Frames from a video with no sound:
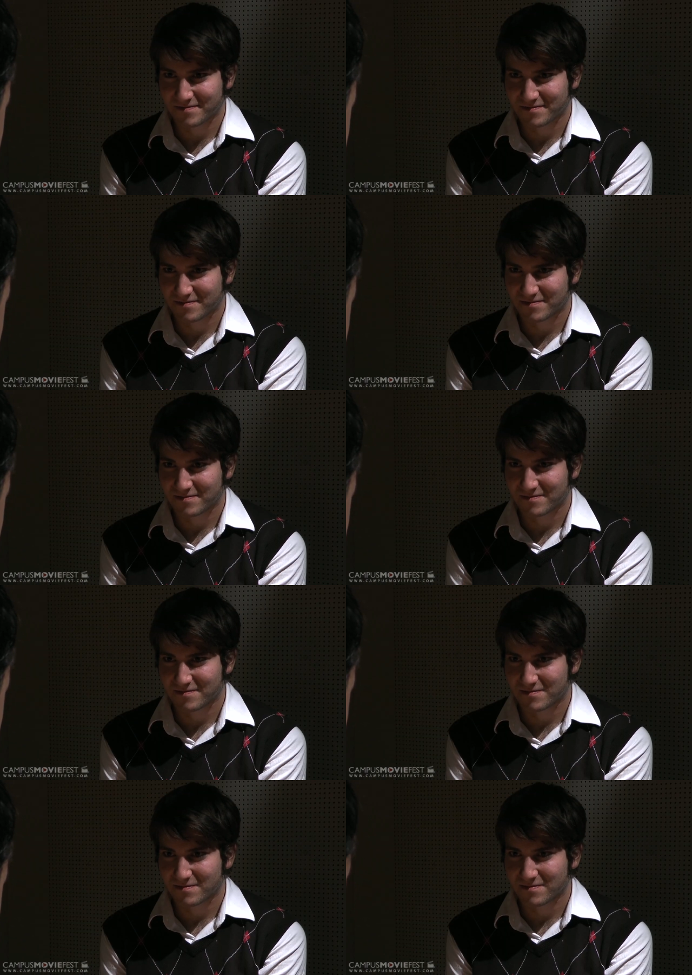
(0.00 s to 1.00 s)

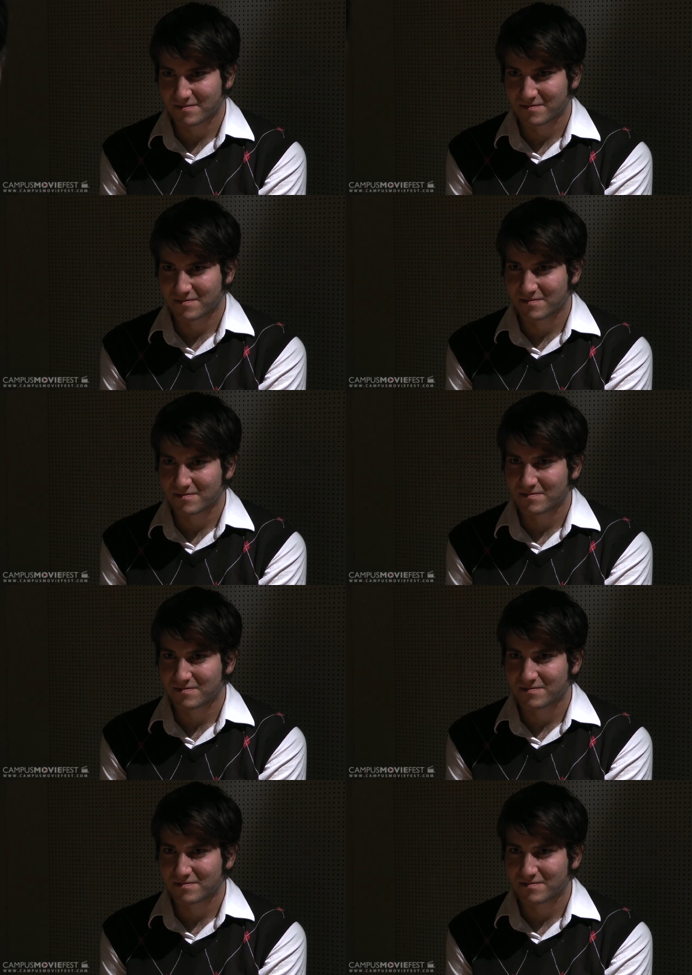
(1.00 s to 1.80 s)
Nothing is said.